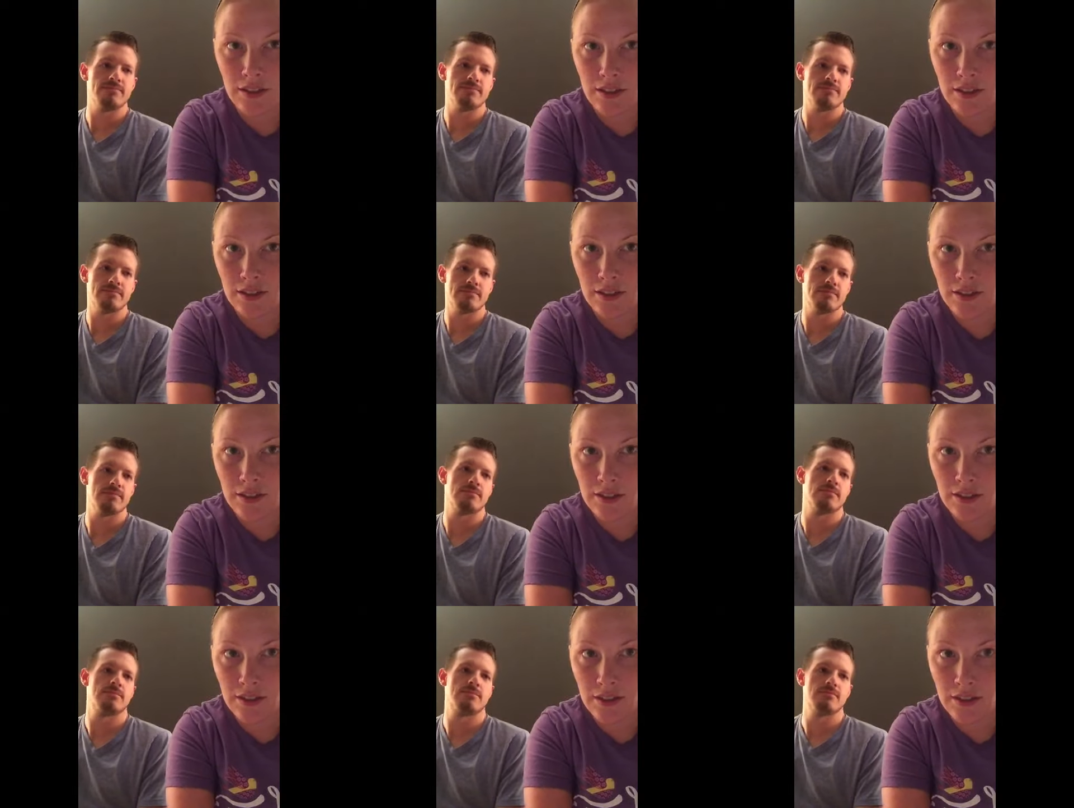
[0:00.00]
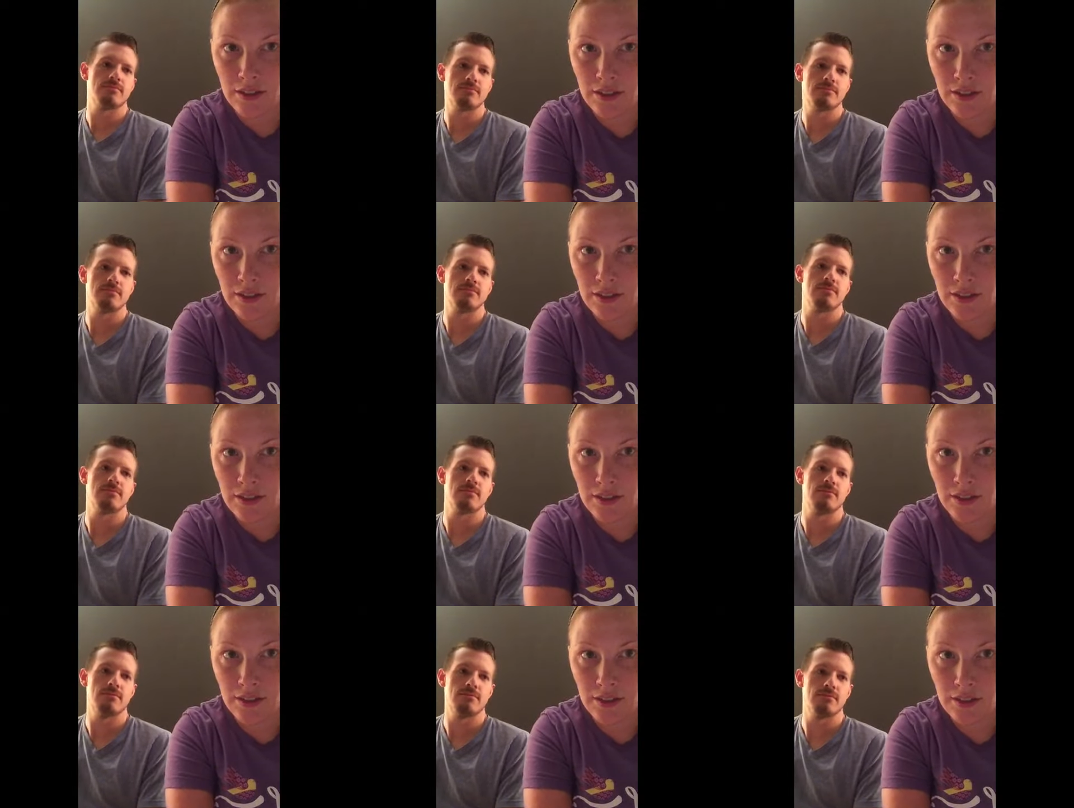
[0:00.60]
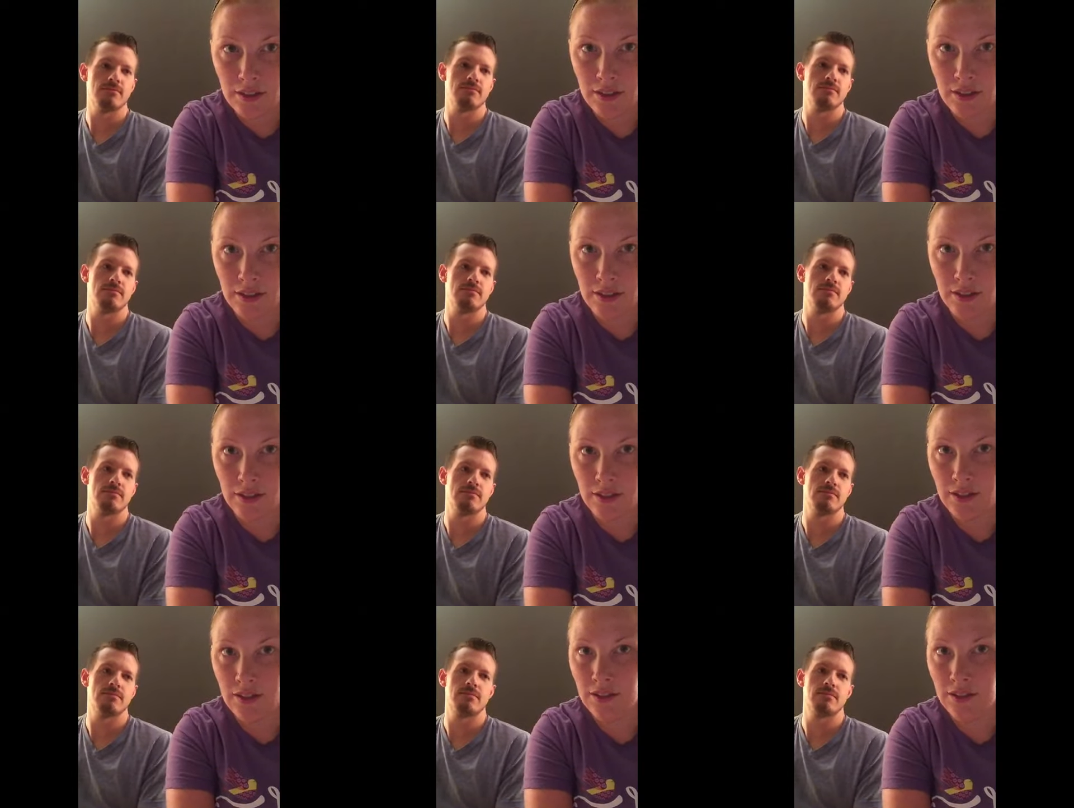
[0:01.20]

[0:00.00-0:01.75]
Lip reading: [no speech]